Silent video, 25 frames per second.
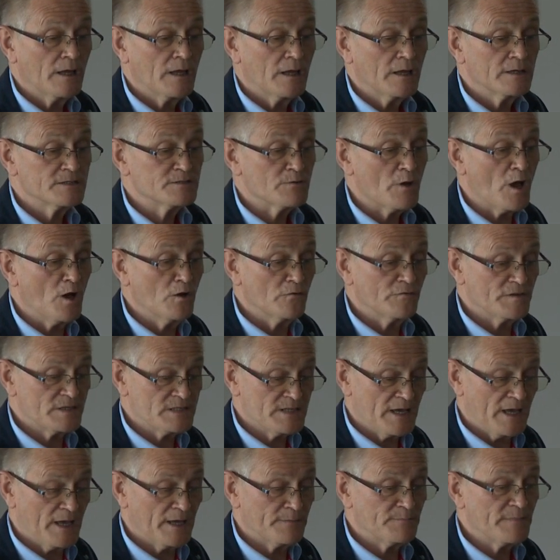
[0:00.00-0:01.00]
So over
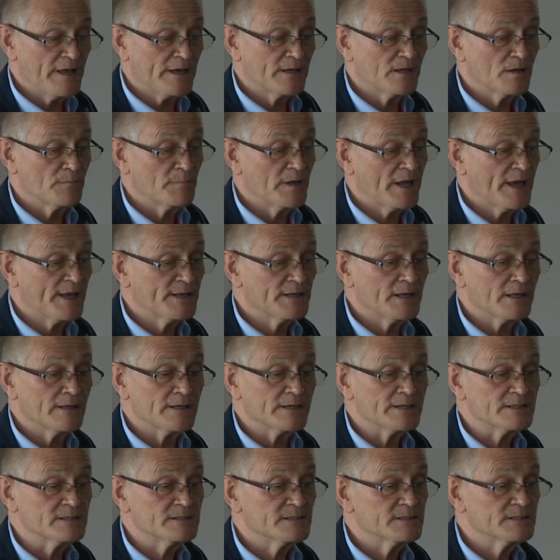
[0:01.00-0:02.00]
time, that can be
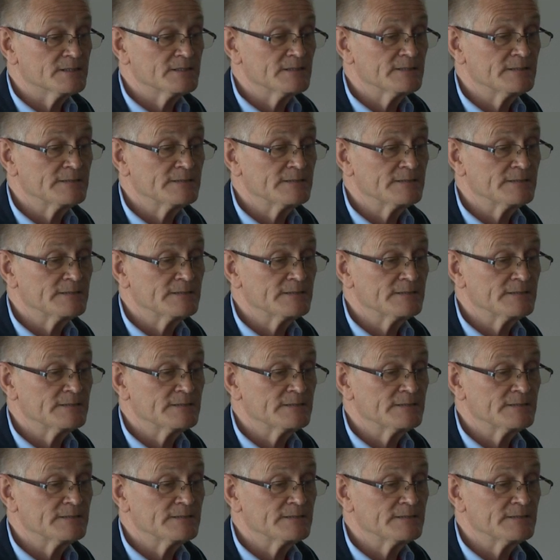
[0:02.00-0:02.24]
analysed.